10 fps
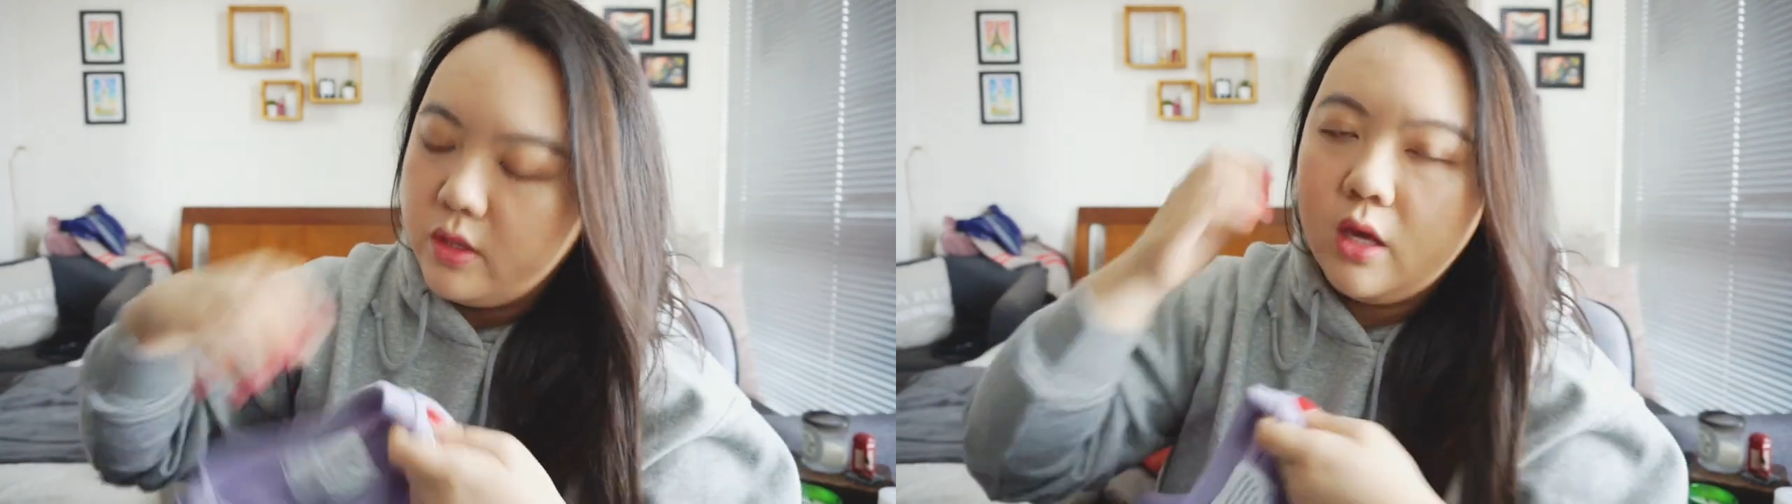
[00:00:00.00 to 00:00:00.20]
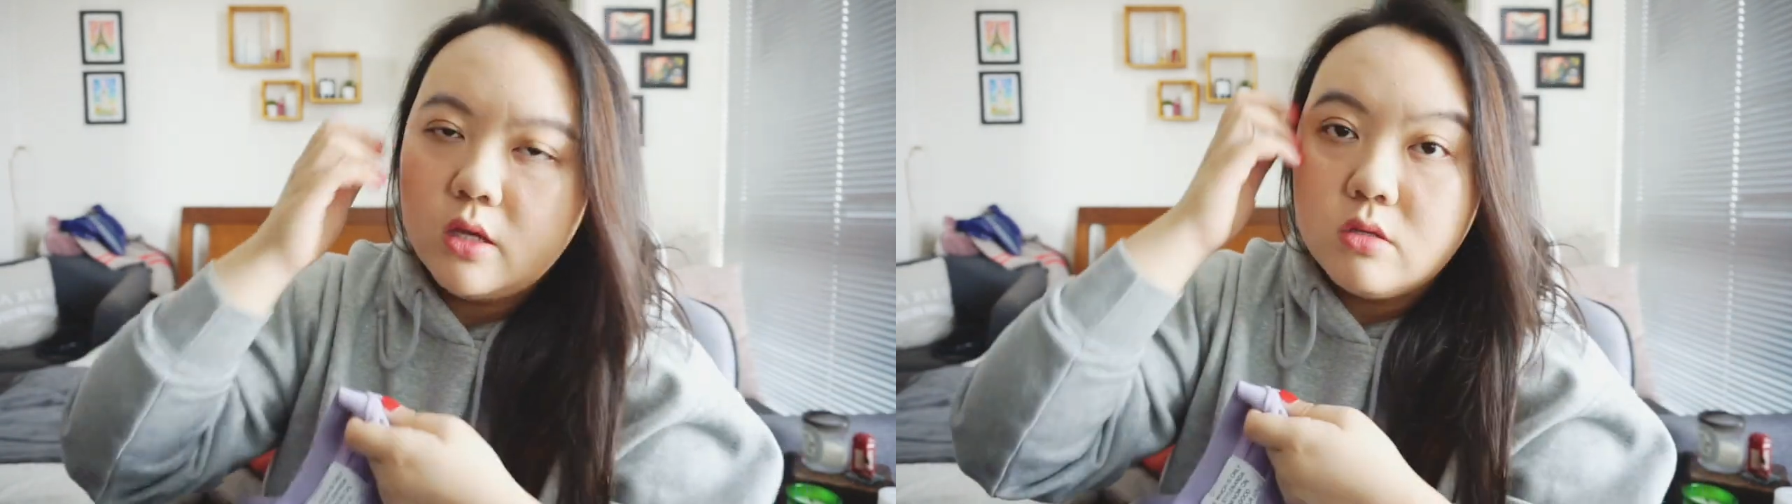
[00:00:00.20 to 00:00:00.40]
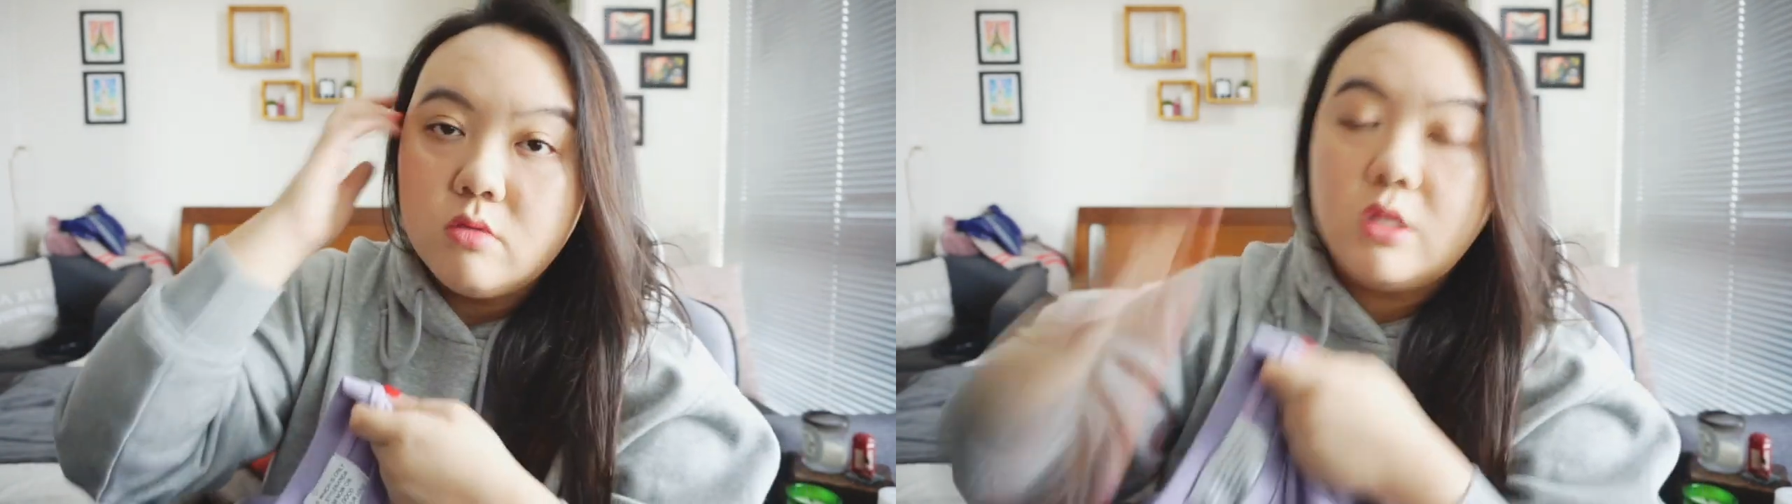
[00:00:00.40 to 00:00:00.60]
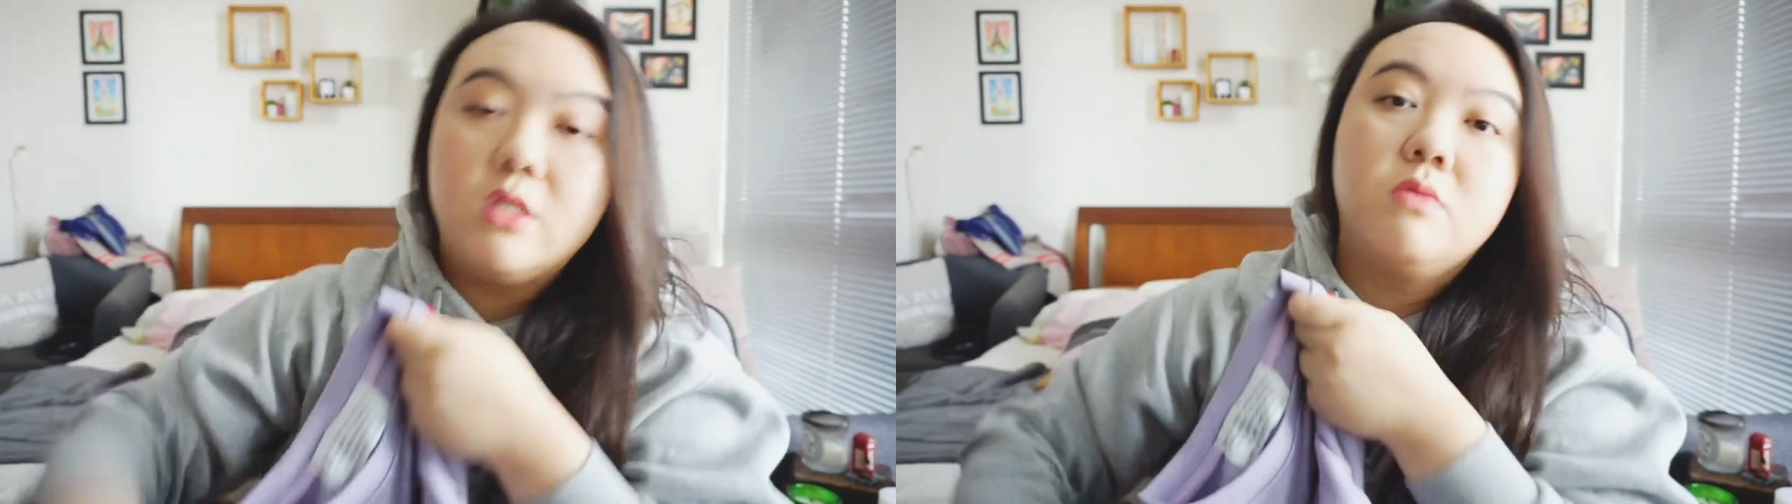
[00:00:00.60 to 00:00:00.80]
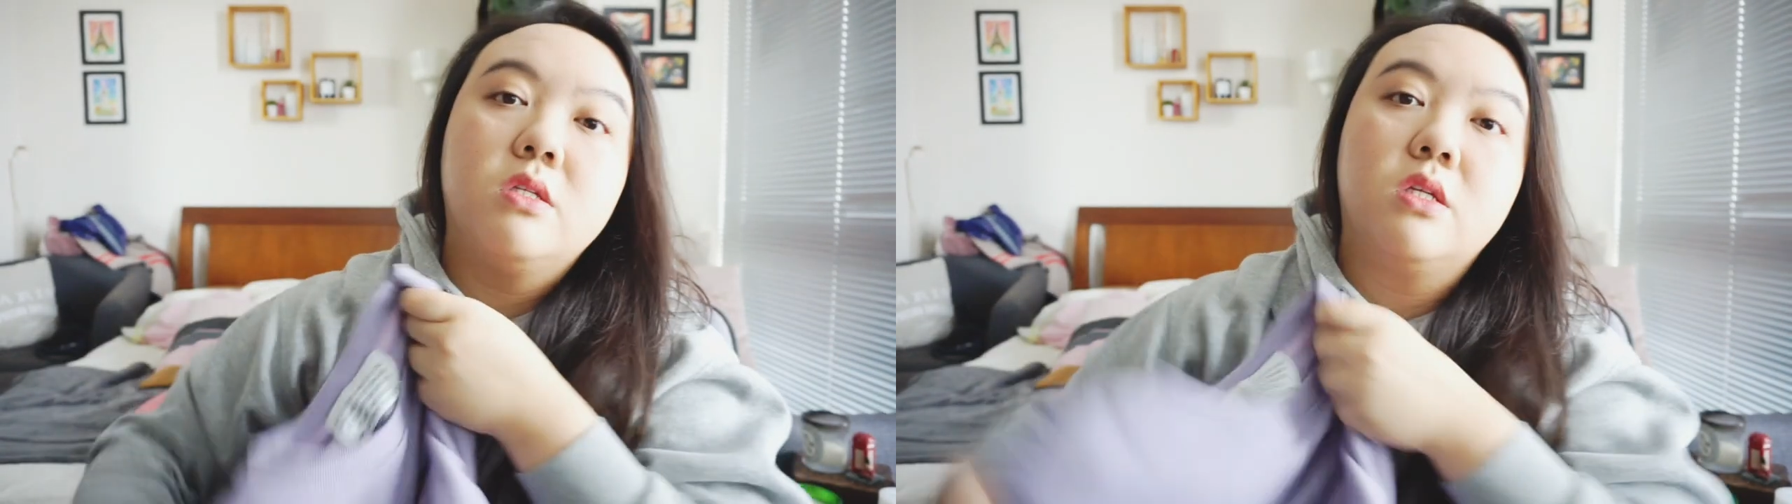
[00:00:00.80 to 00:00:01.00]
yeah so
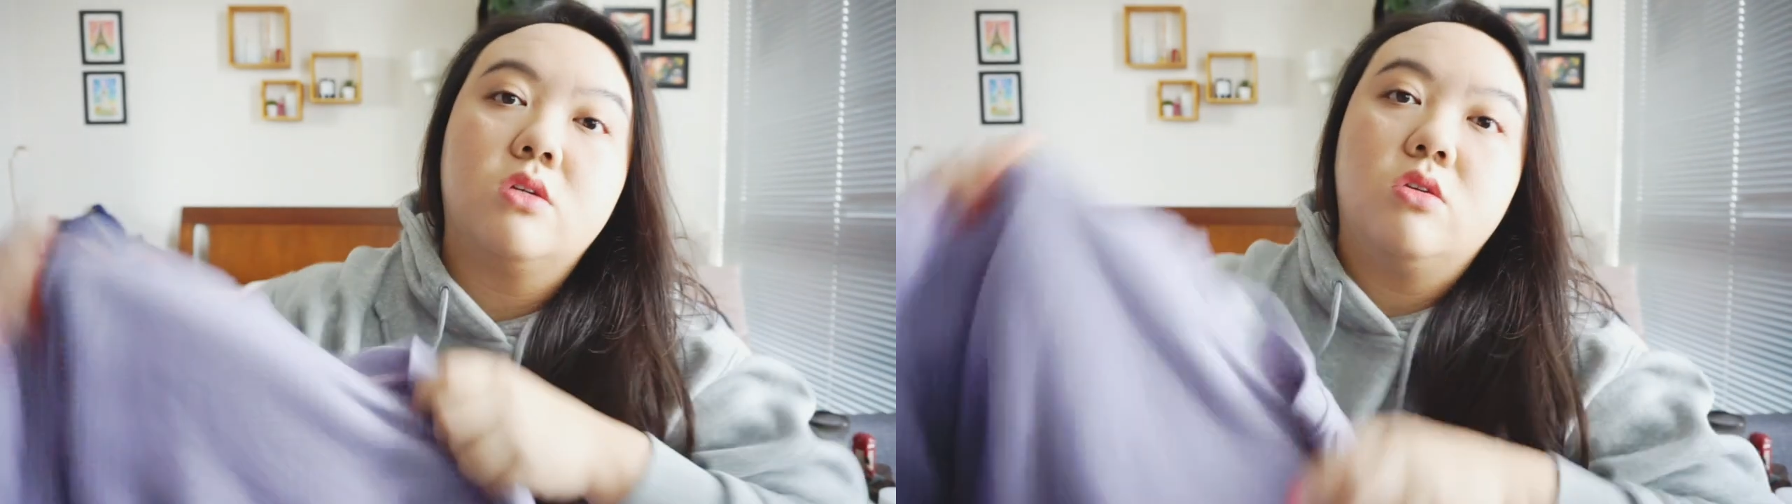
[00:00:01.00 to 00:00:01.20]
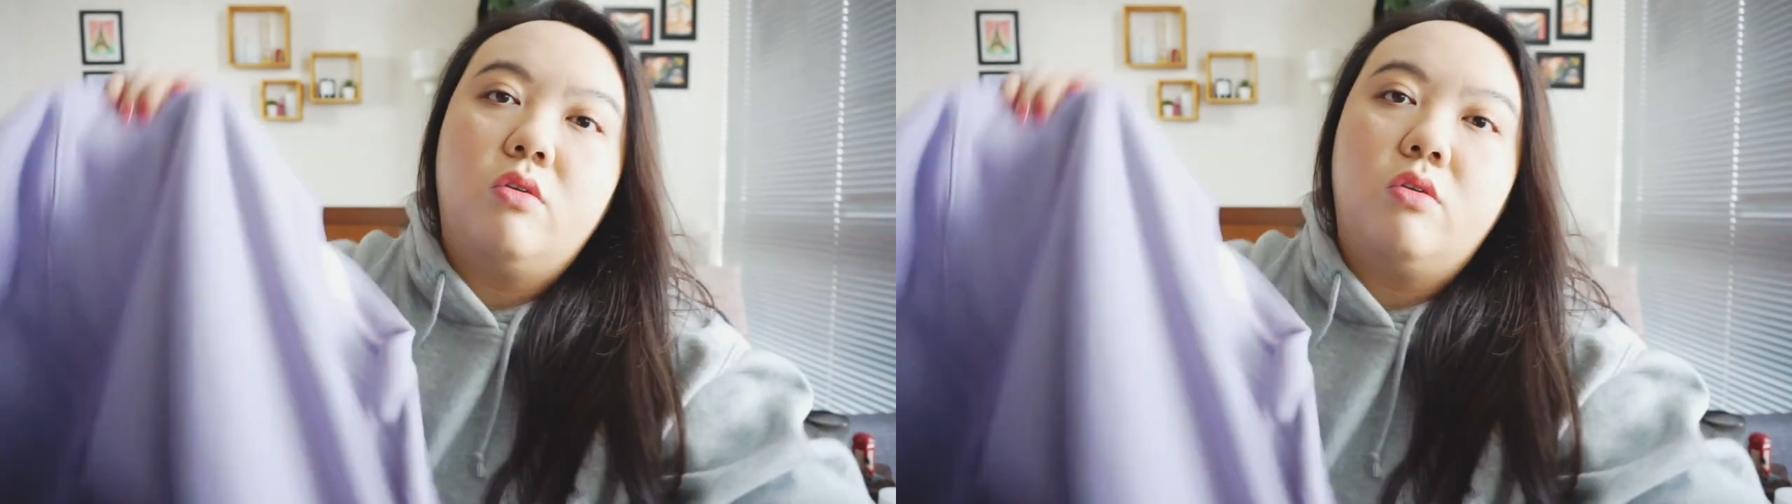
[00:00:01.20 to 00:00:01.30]
these ones actually